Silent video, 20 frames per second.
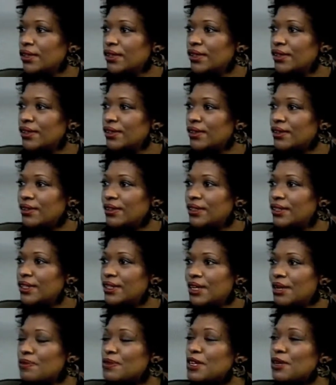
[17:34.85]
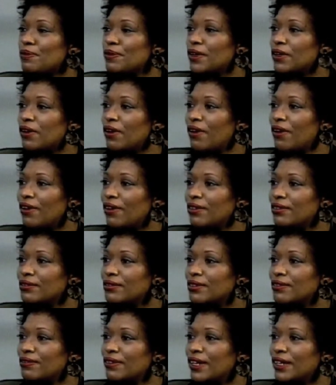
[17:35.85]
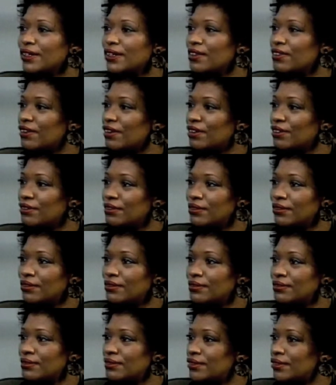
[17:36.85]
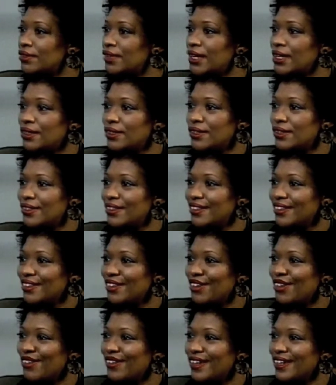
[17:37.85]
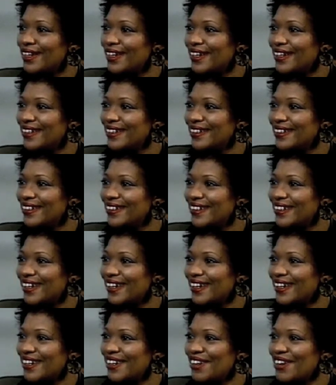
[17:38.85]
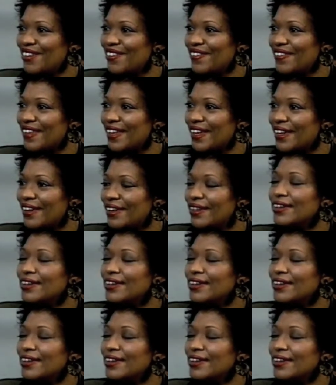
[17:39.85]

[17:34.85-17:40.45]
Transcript: you know, it didn't upset me at all. In fact, I thought, great, this is a go-ahead. I can go with that.